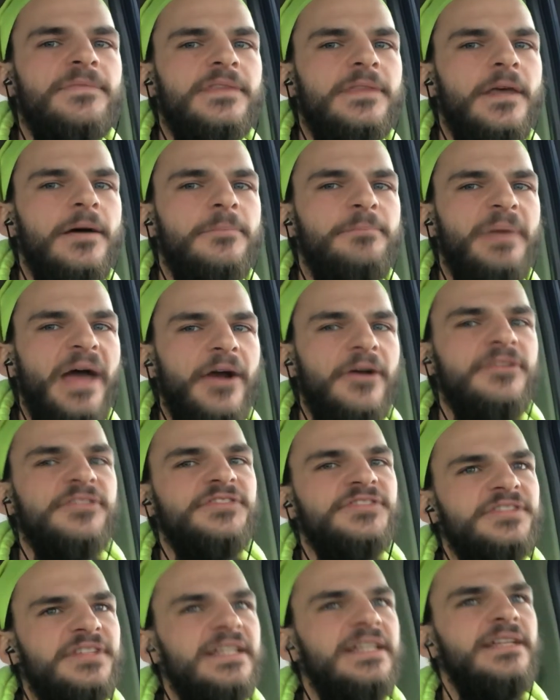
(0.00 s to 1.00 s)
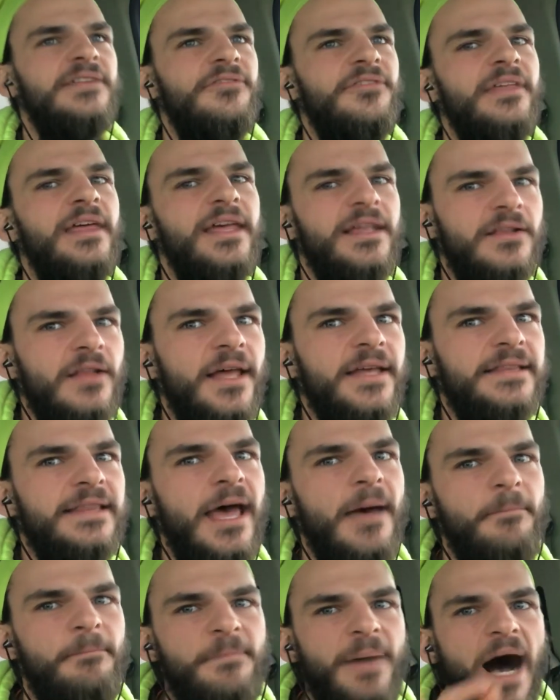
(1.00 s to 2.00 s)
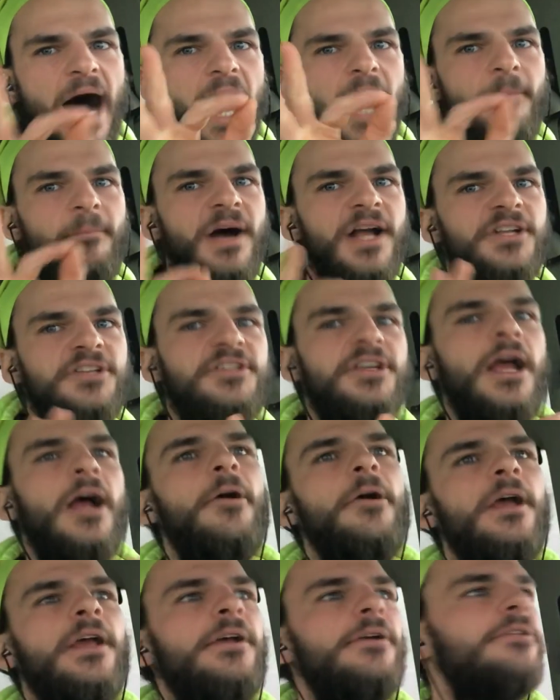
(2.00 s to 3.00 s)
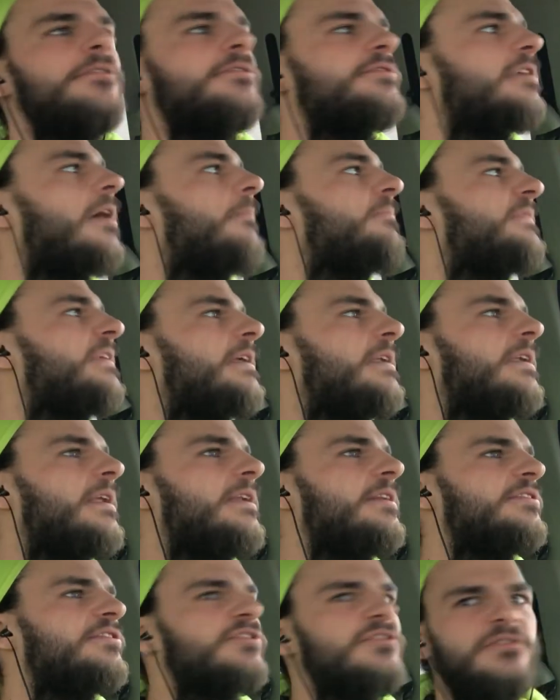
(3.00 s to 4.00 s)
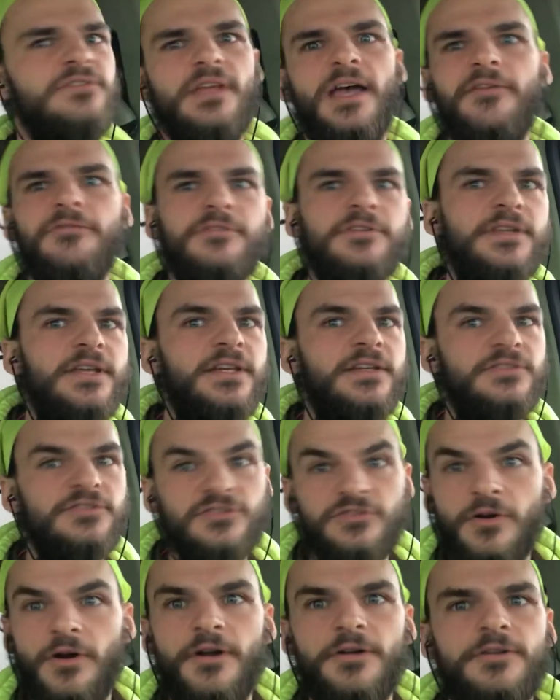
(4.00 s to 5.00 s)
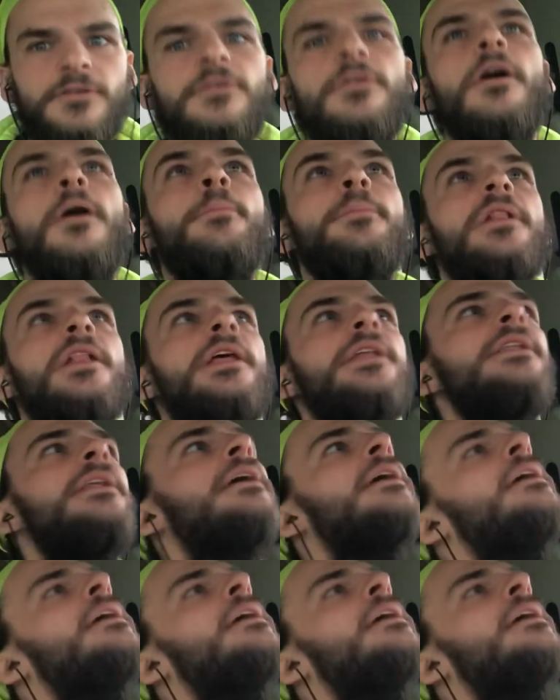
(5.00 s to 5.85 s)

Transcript: the Berenstain thing, like that popped my cherry or something, and everything started crumbling.